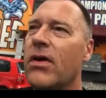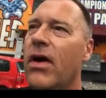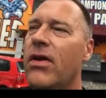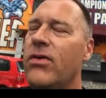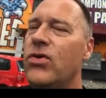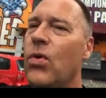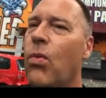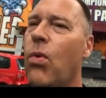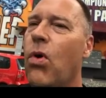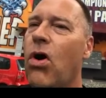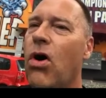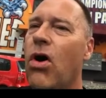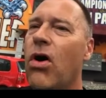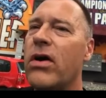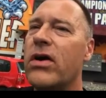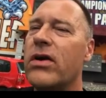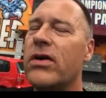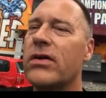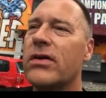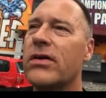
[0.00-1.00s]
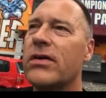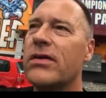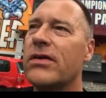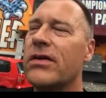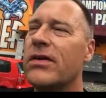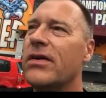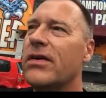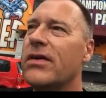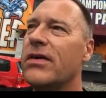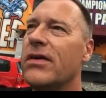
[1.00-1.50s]
and you walk,
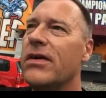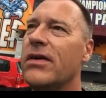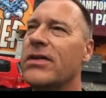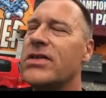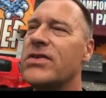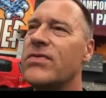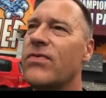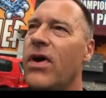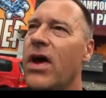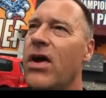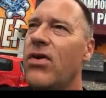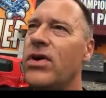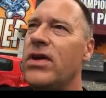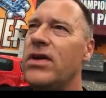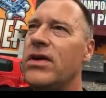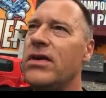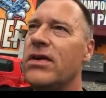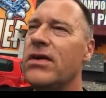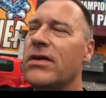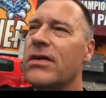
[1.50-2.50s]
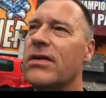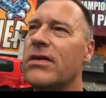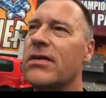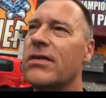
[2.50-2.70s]
it's very